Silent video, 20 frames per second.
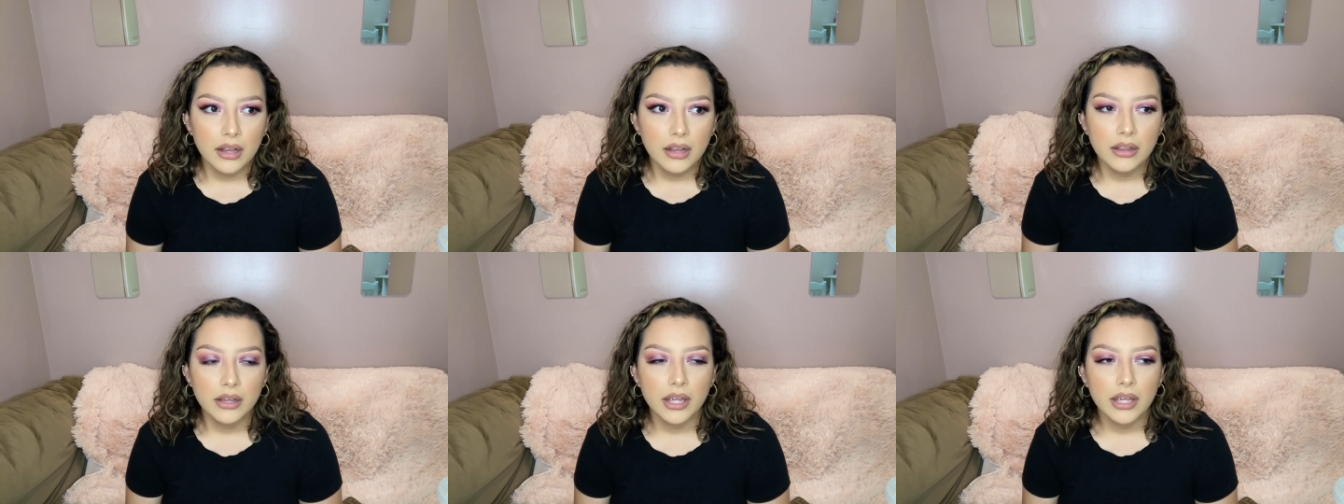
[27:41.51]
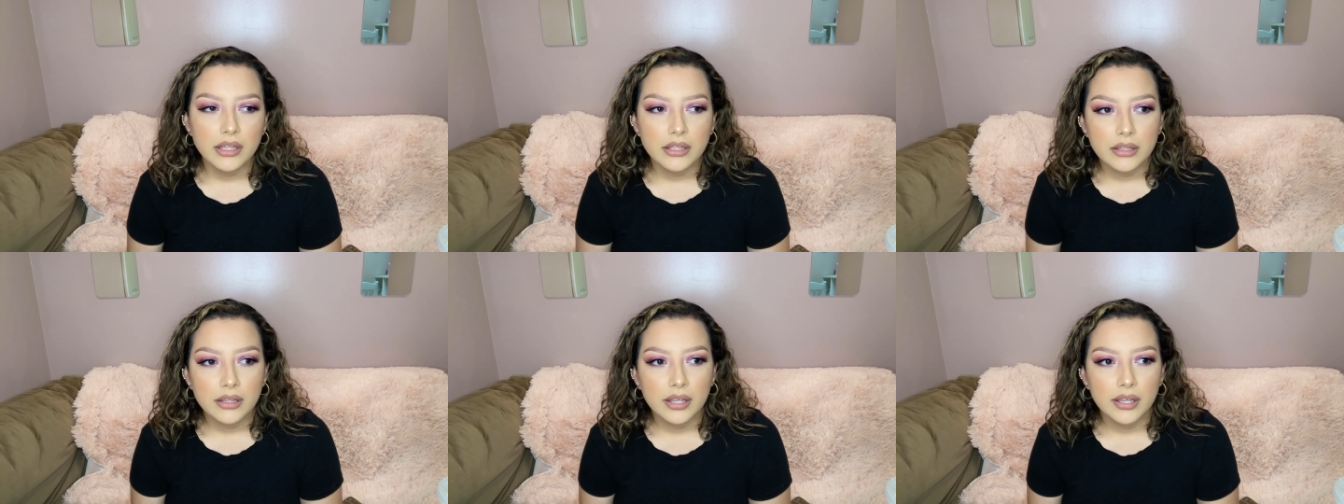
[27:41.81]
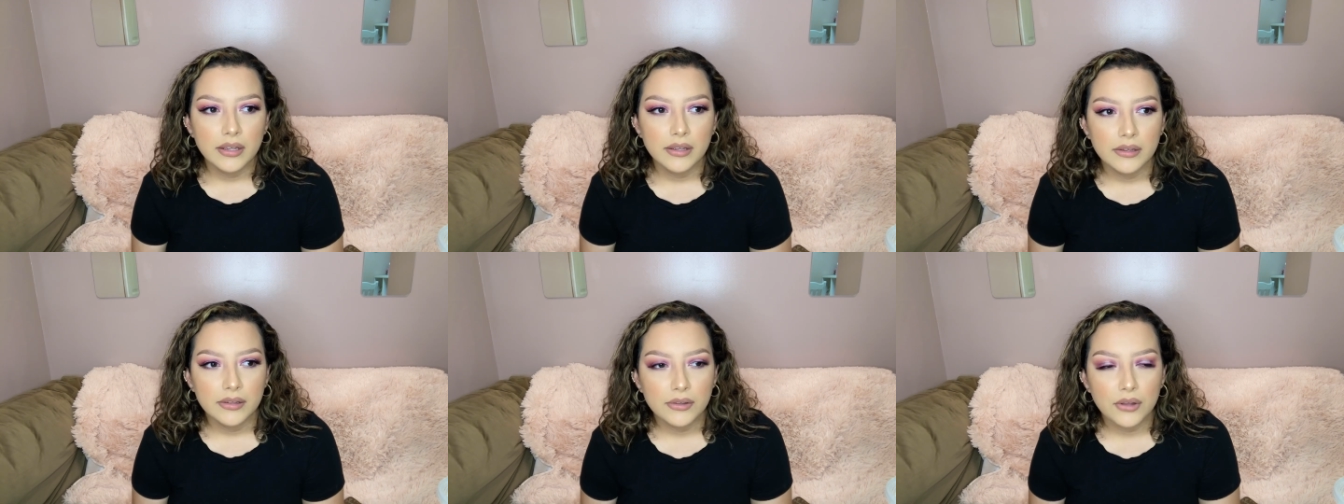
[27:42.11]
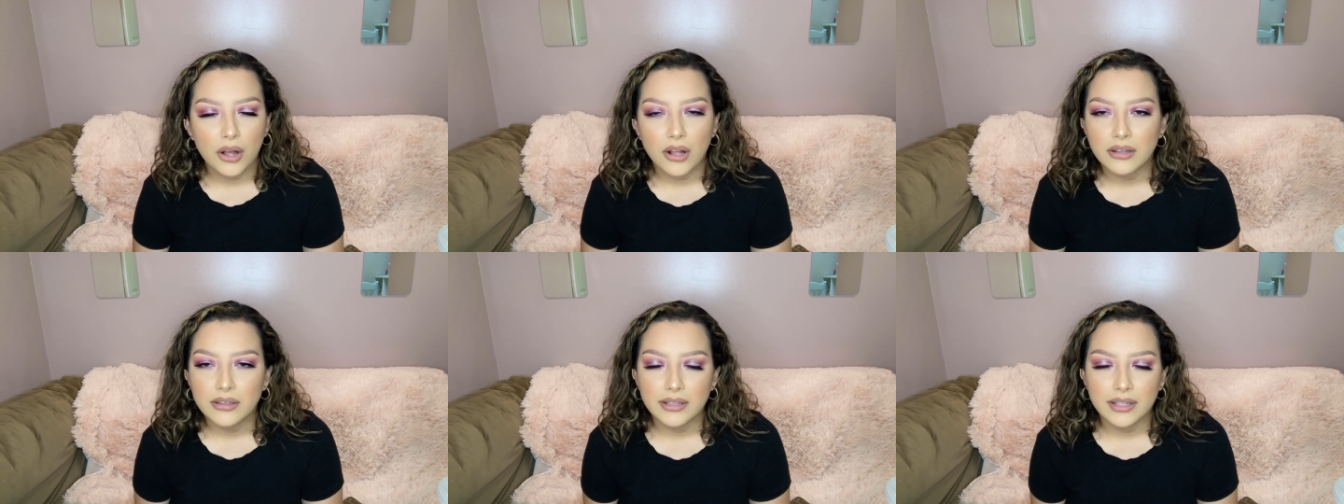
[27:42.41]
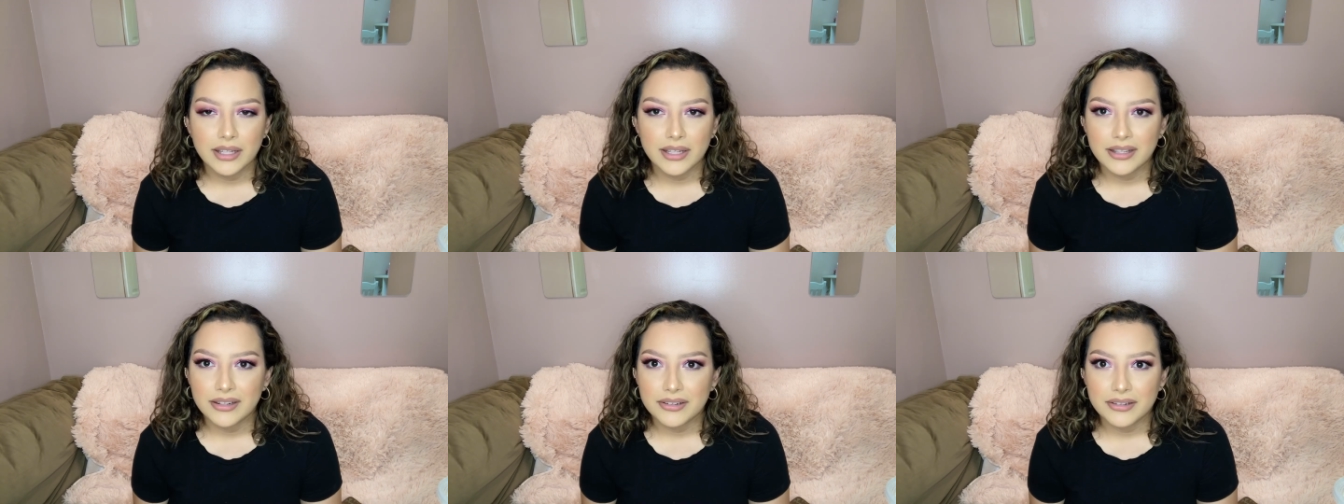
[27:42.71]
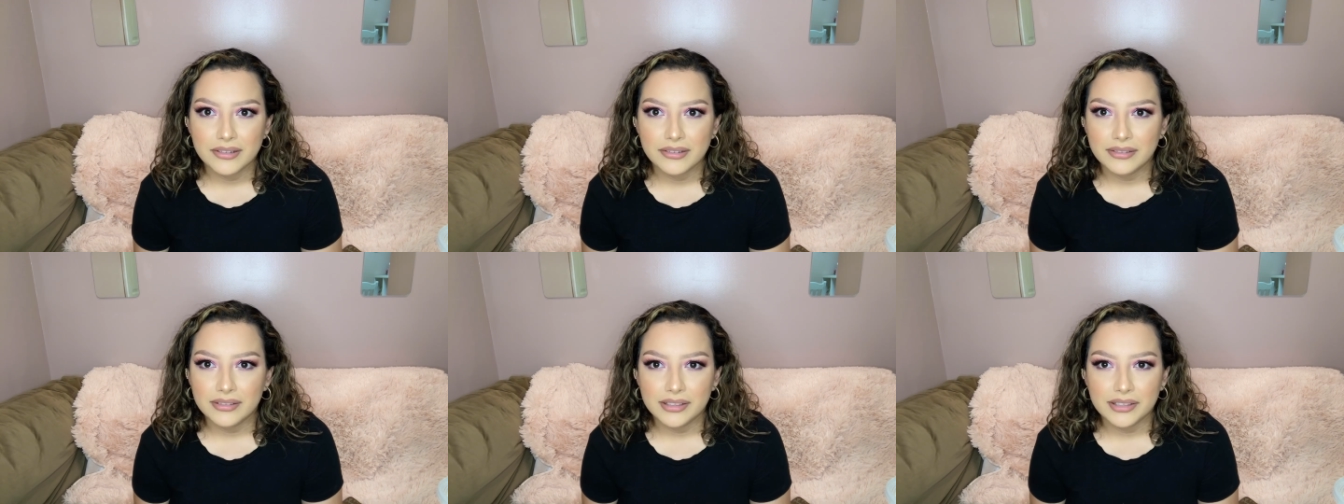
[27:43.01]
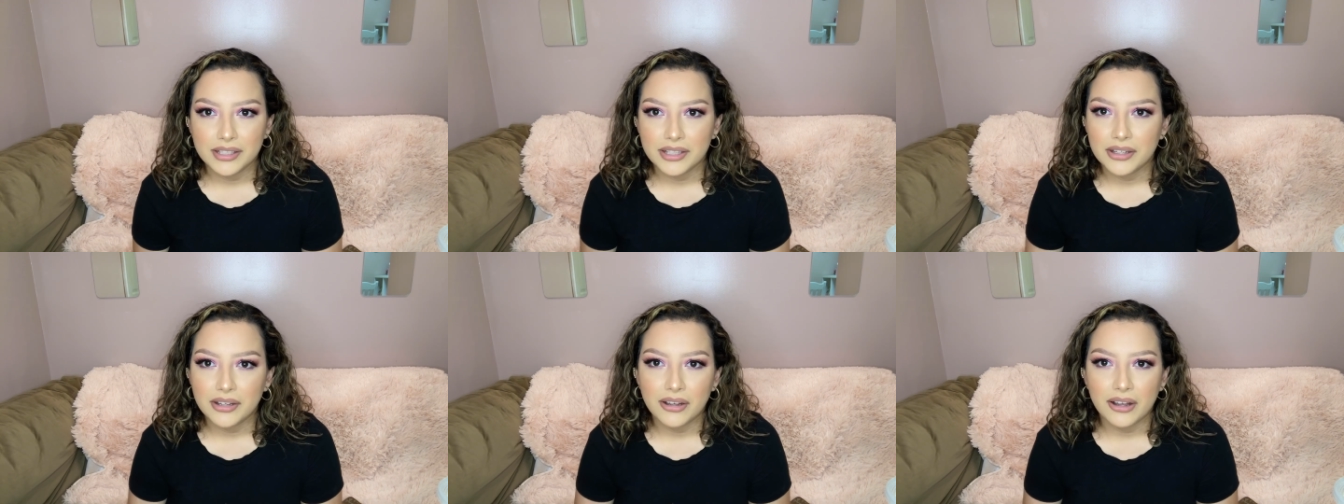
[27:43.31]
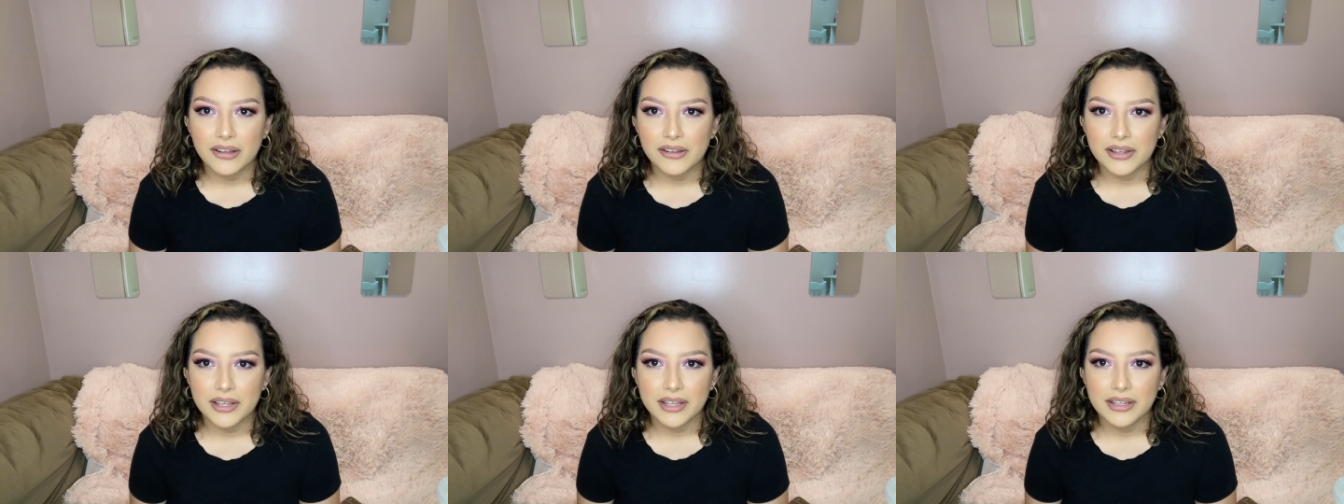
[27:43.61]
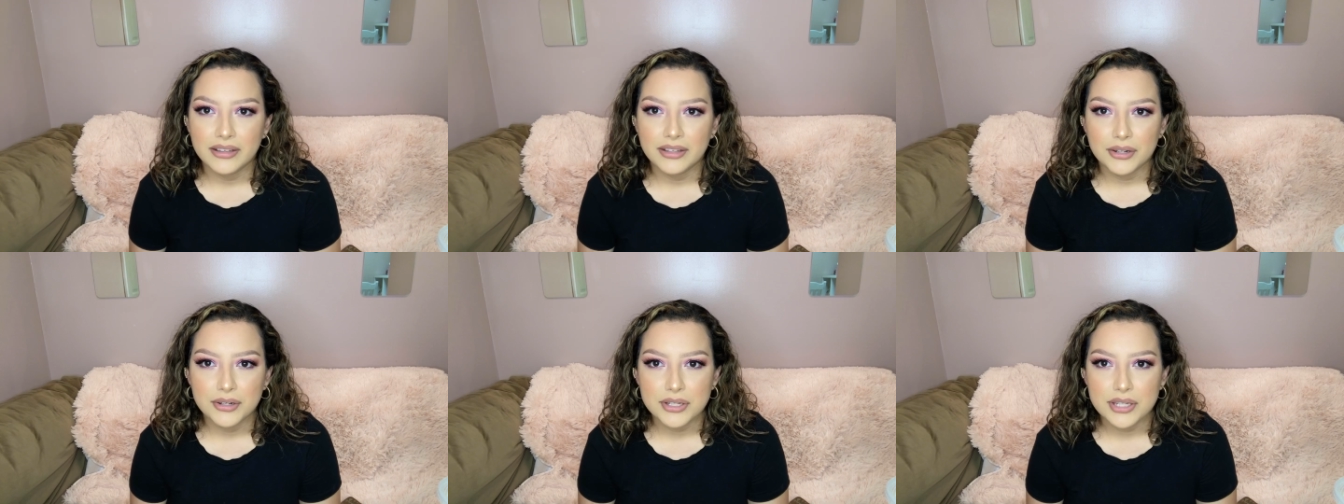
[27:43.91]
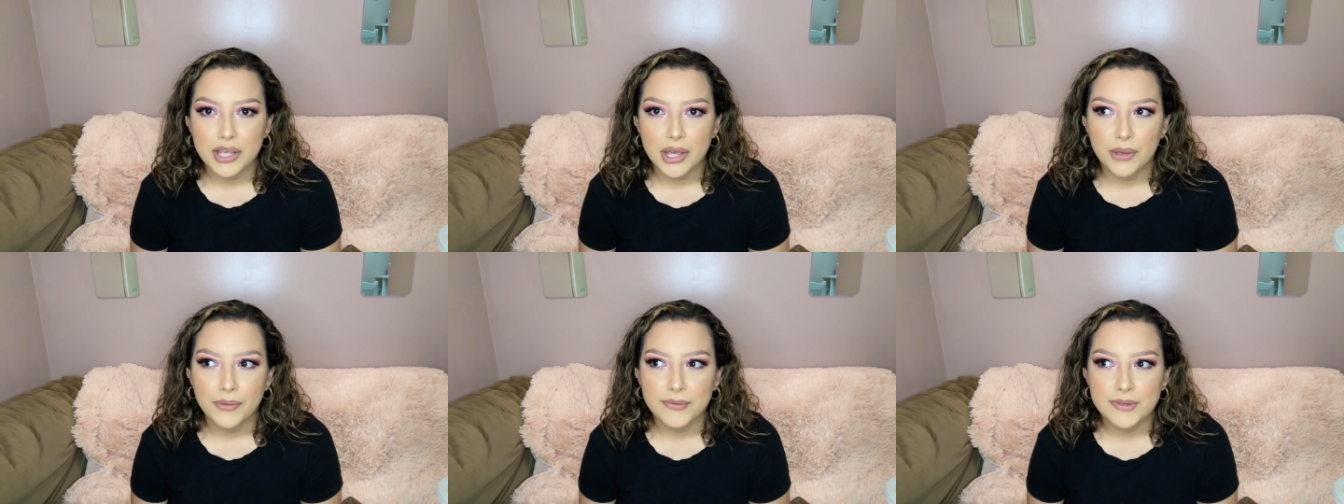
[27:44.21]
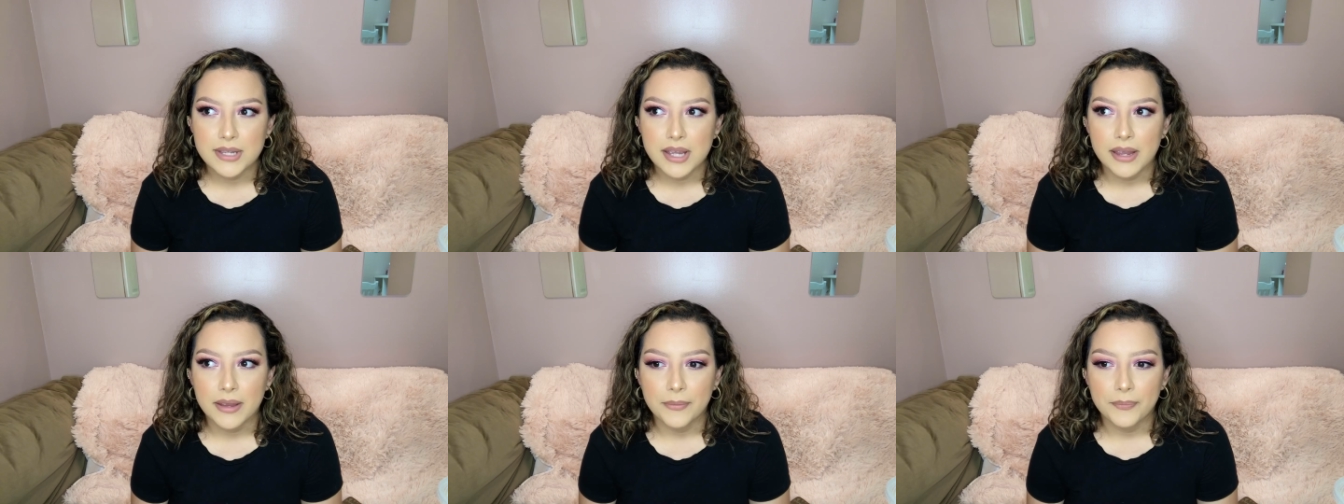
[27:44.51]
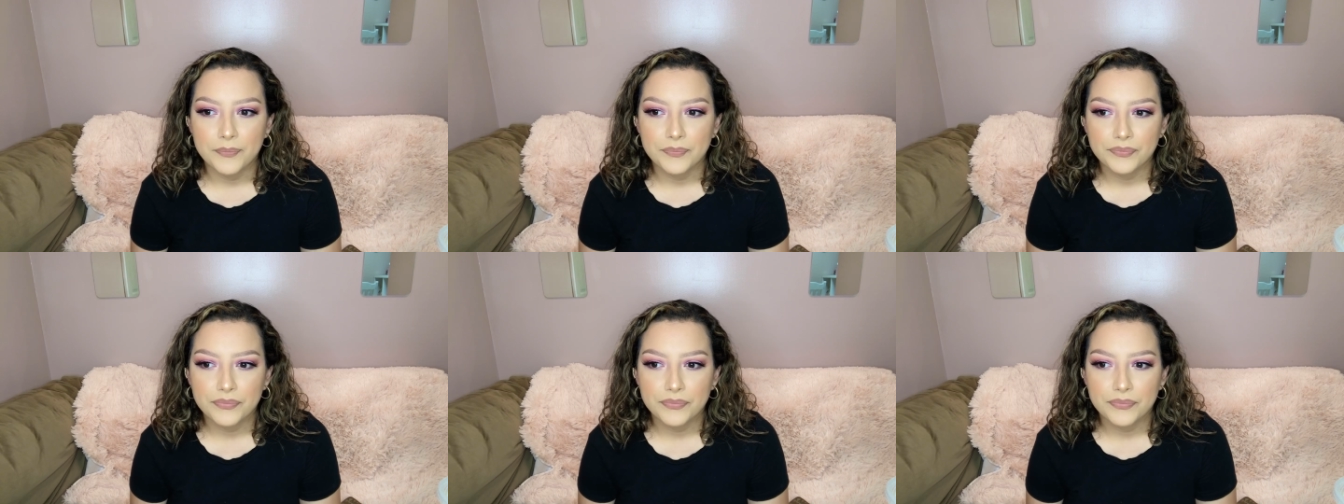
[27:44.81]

like calling or like calling themselves like